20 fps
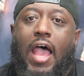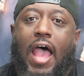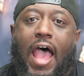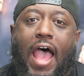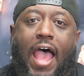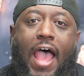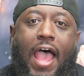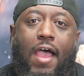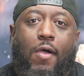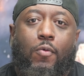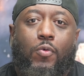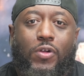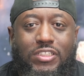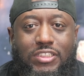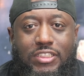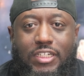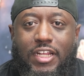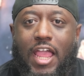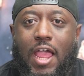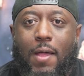I went
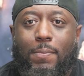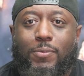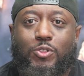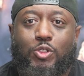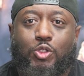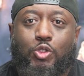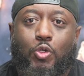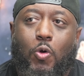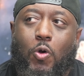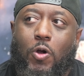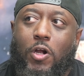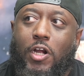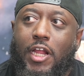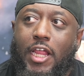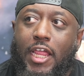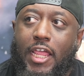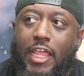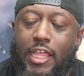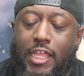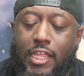to the Apple store
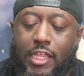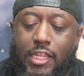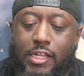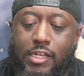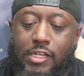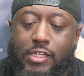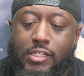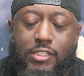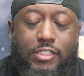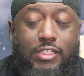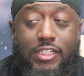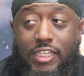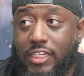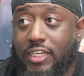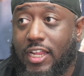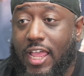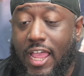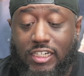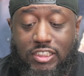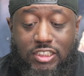and
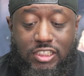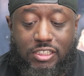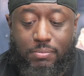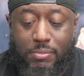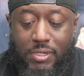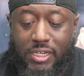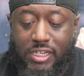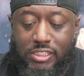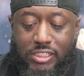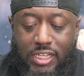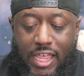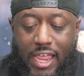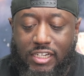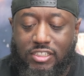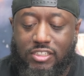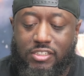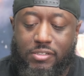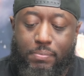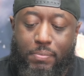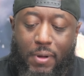didn't actually mean to
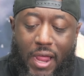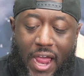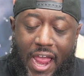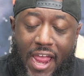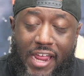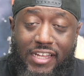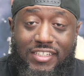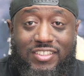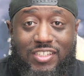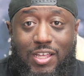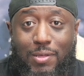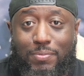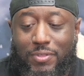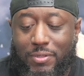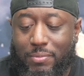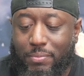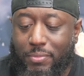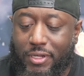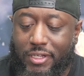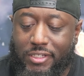actually buy
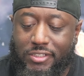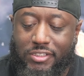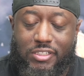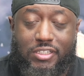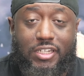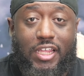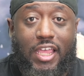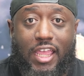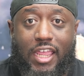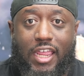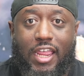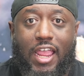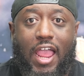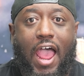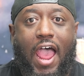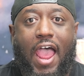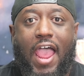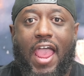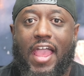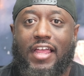something, but today
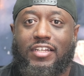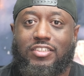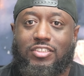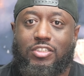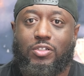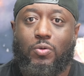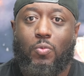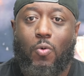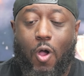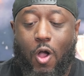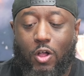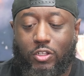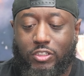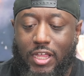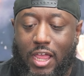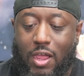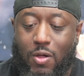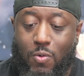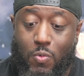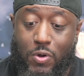I actually walked
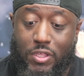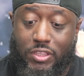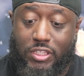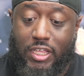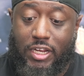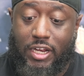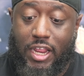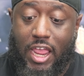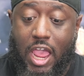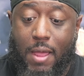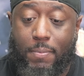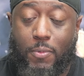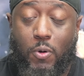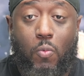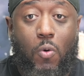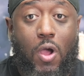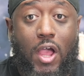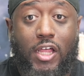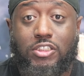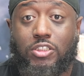out with an Apple
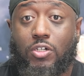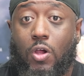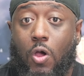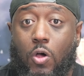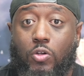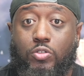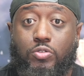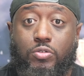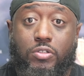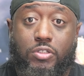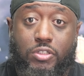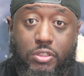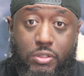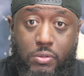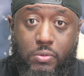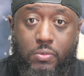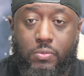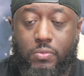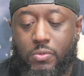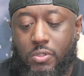Watch Ultra
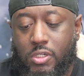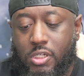2.